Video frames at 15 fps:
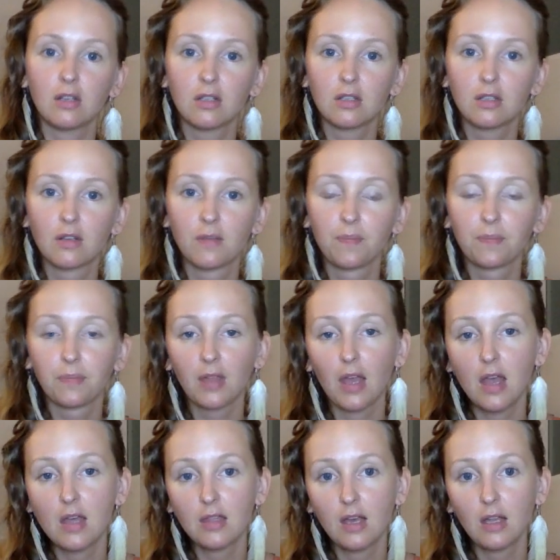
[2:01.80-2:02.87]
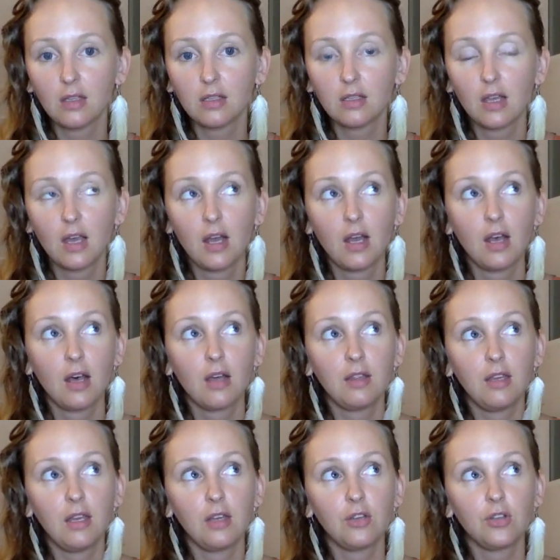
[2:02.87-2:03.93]
it. And that's
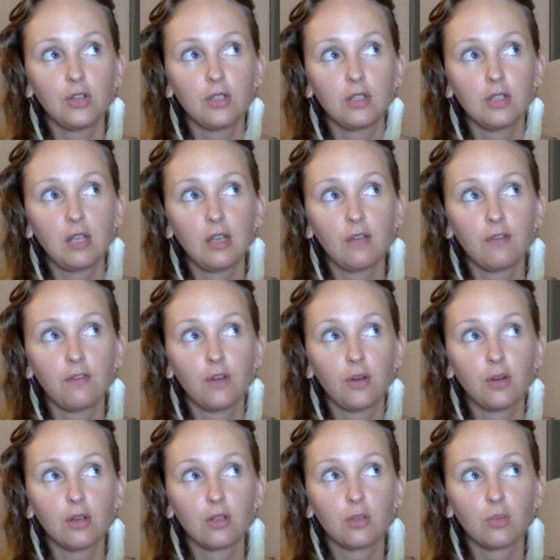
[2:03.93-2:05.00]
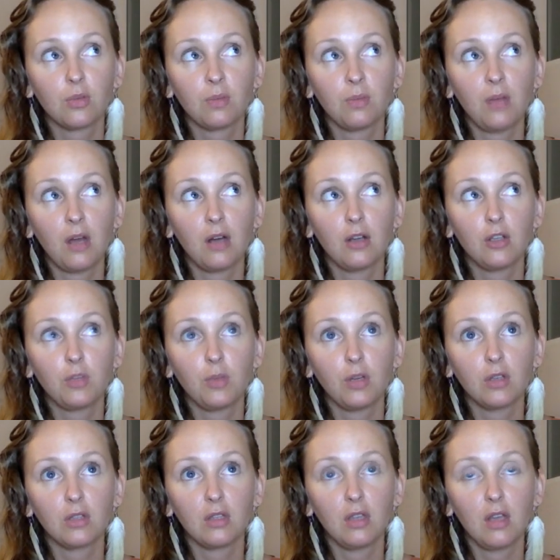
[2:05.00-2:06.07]
the interesting focus with marriage,
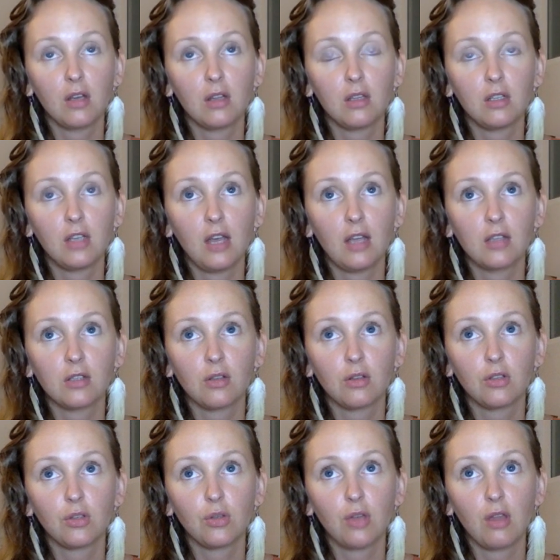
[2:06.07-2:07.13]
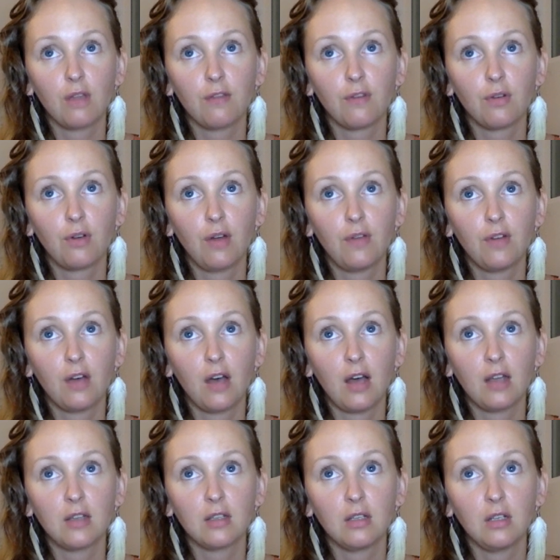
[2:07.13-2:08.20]
because at the end of the day, it's not together forever.
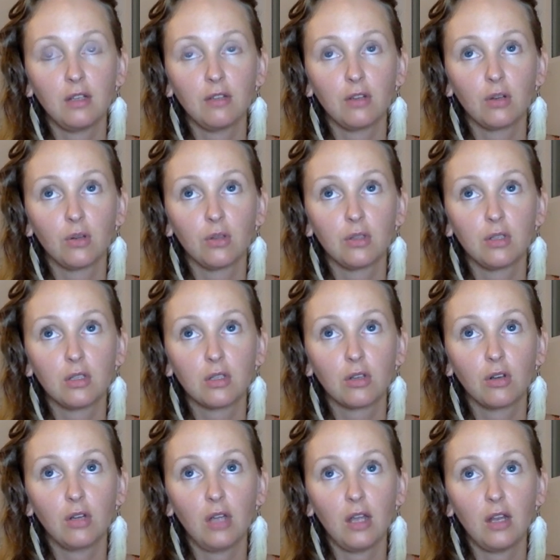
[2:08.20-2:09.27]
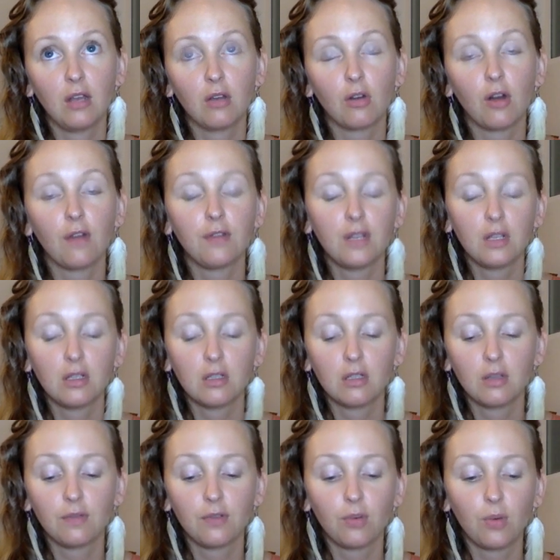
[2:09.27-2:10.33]
Underneath it all is just creating a grafting
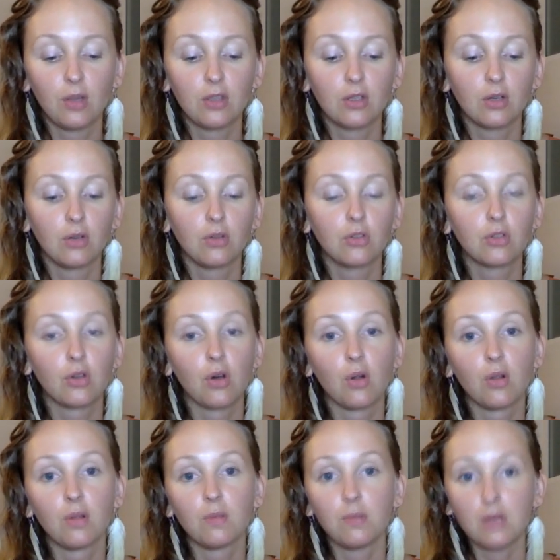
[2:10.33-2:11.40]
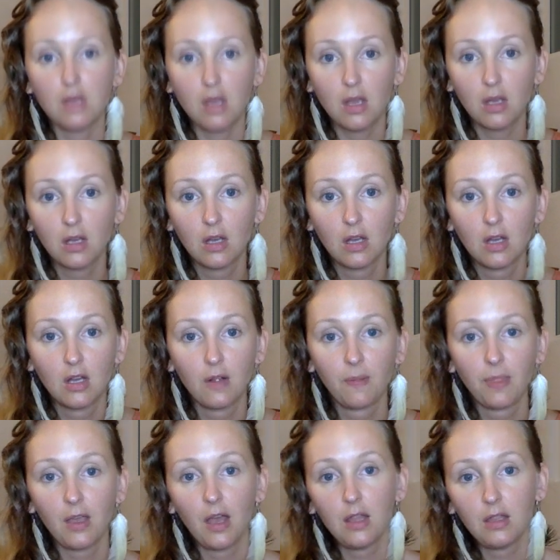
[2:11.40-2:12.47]
system for one's own soul and being.
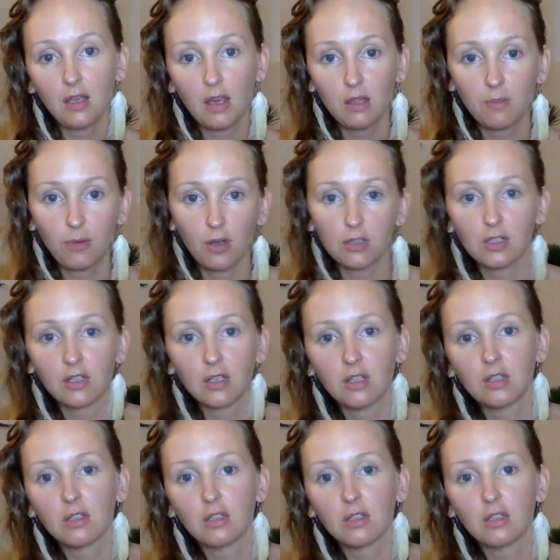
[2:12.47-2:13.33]
Then the other person